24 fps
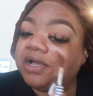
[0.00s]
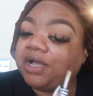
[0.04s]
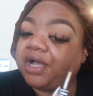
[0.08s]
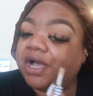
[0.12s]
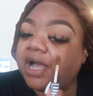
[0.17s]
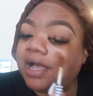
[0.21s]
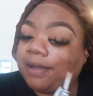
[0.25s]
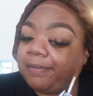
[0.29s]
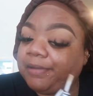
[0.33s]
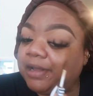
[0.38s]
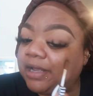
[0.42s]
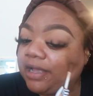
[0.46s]

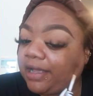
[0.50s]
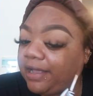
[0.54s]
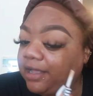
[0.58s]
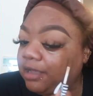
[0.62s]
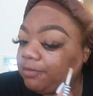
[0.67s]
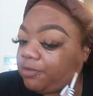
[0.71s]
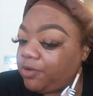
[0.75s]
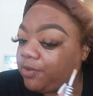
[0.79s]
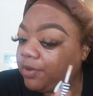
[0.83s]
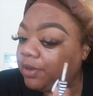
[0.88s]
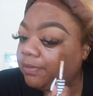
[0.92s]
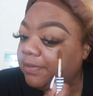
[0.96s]
I ain't
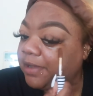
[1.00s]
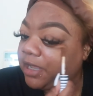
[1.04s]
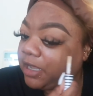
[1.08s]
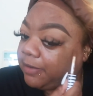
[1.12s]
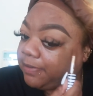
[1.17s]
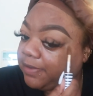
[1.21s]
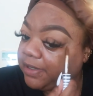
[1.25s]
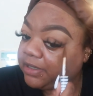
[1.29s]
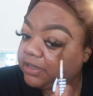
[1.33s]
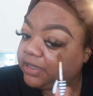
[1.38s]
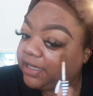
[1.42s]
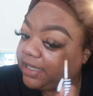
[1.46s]
gonna be wearing
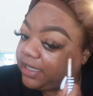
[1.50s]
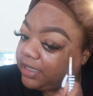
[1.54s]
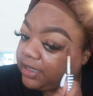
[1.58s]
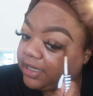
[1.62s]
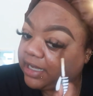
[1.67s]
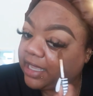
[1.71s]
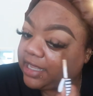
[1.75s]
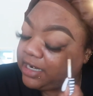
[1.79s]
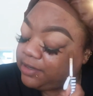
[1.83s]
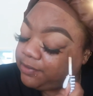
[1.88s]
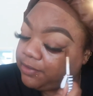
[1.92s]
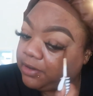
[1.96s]
makeup like that.
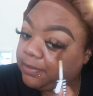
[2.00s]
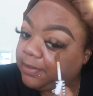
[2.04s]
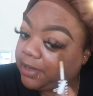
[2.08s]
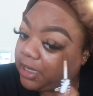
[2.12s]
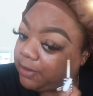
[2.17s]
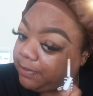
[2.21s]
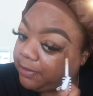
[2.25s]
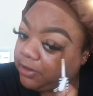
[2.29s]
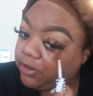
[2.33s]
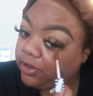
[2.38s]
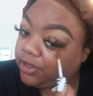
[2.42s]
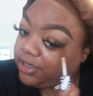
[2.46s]
Like, I didn't wear
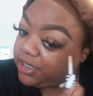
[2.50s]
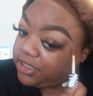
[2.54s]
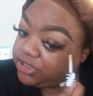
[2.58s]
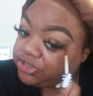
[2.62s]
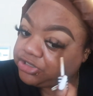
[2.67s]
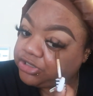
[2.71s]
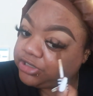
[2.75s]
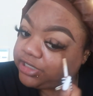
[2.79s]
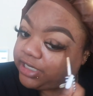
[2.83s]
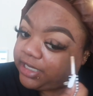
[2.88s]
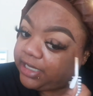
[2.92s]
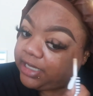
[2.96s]
makeup at all
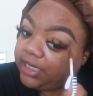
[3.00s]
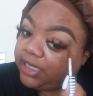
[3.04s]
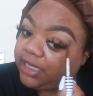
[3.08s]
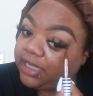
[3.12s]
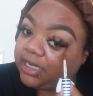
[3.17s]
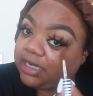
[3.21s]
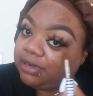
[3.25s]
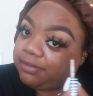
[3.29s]
yesterday,